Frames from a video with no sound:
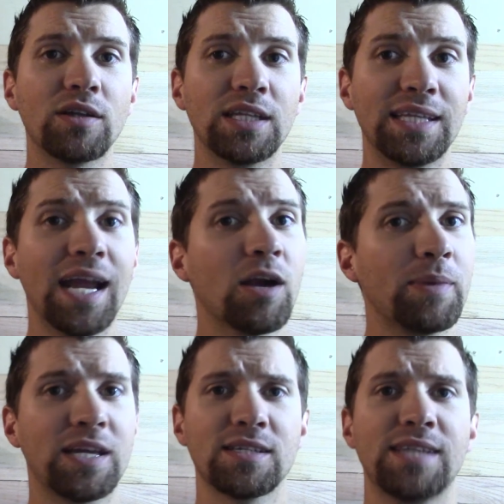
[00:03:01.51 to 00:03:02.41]
in the air
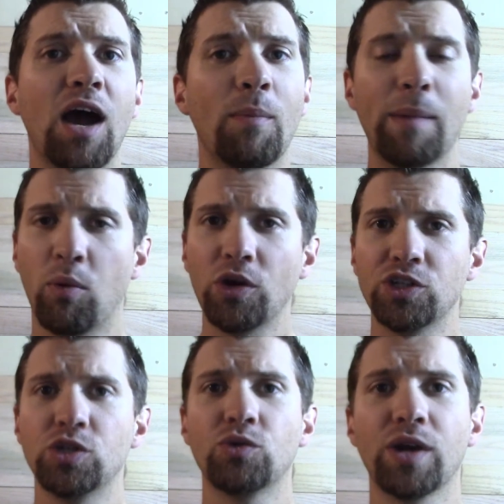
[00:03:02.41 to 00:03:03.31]
because now my
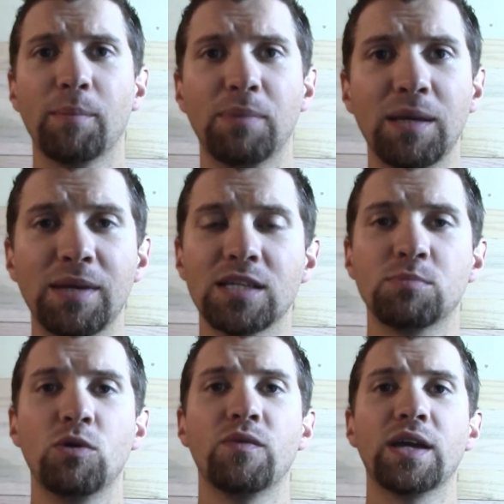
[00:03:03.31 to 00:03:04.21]
0.2 gram BB is
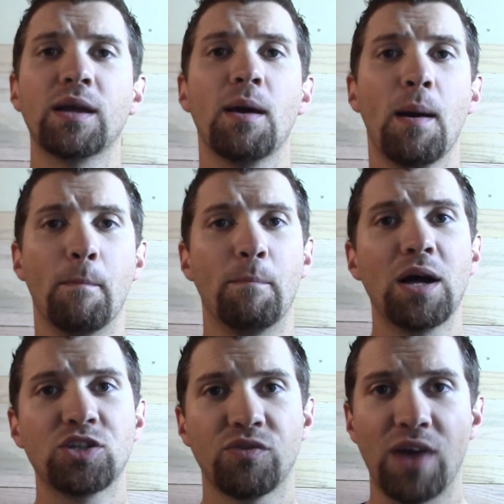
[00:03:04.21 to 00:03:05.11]
moving
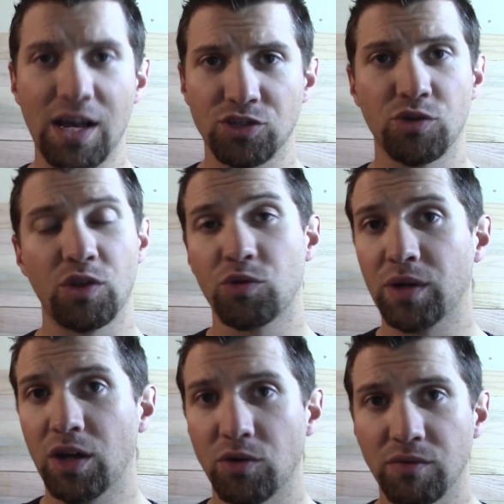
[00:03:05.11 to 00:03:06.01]
much faster than
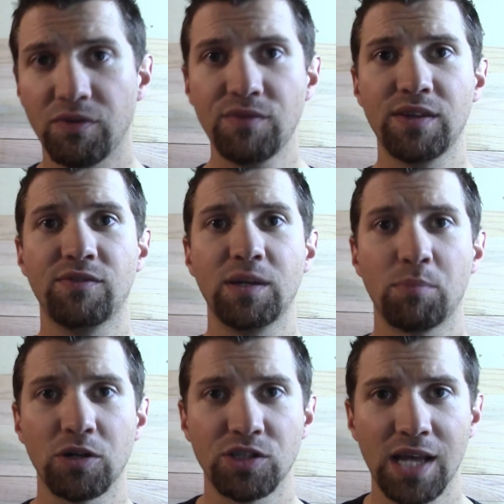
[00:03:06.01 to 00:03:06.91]
350 feet
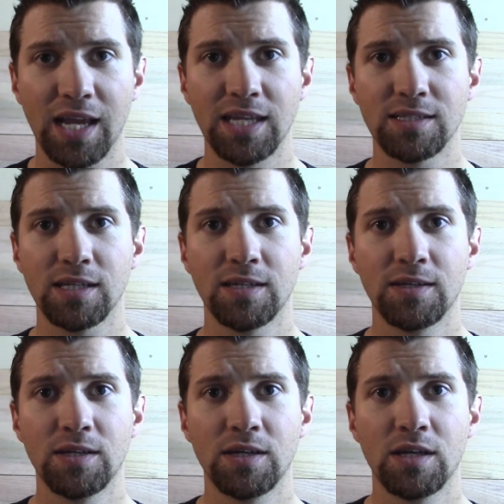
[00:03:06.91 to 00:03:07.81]
per second,
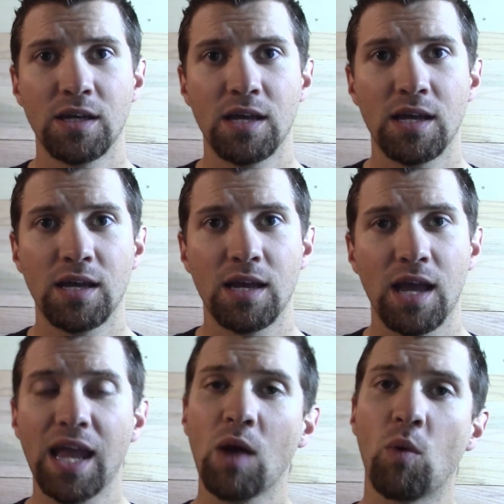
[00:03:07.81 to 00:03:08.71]

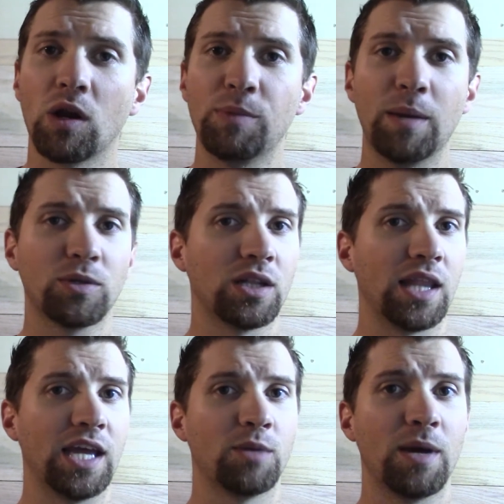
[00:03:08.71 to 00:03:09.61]
and I want to be able to
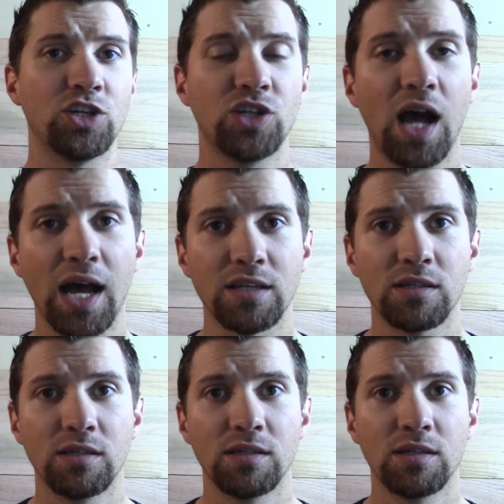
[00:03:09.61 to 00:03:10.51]
land my shot.
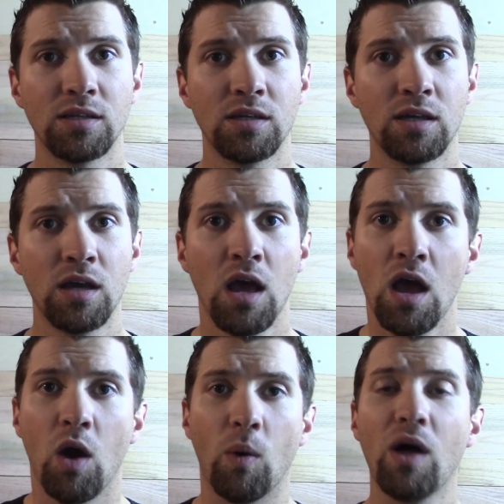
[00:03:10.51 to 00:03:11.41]

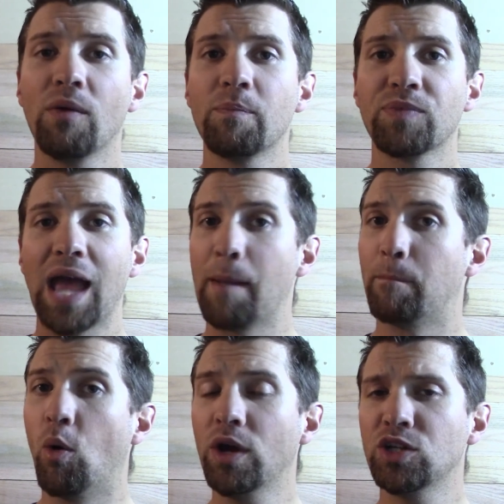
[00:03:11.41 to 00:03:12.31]
Well, at
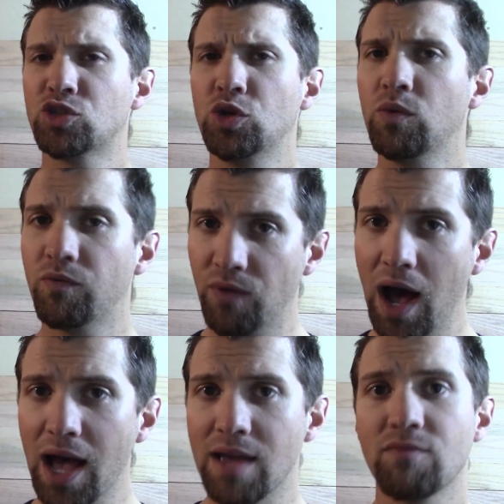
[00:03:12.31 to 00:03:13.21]

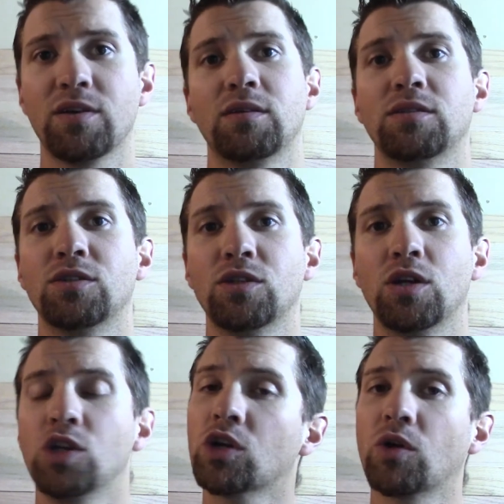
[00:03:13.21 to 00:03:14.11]
0.25,
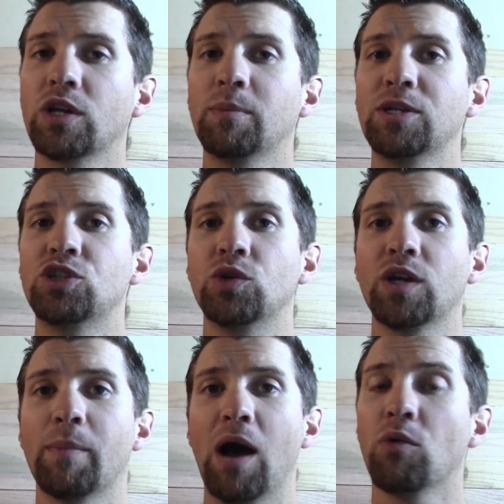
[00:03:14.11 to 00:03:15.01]
you're going to be
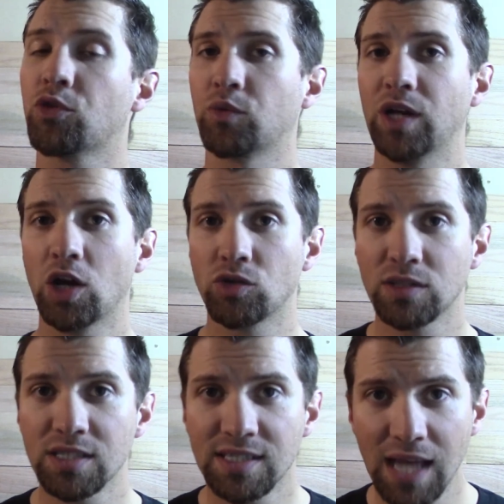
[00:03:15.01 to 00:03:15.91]
shooting about
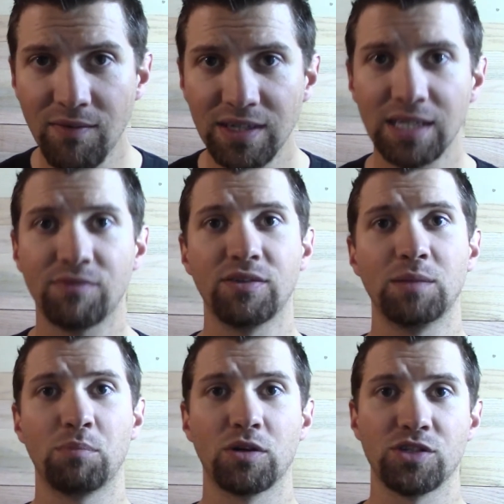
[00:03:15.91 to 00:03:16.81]
370
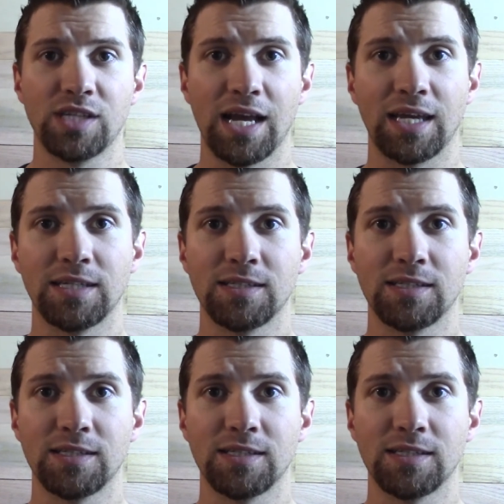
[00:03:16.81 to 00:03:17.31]
feet per second.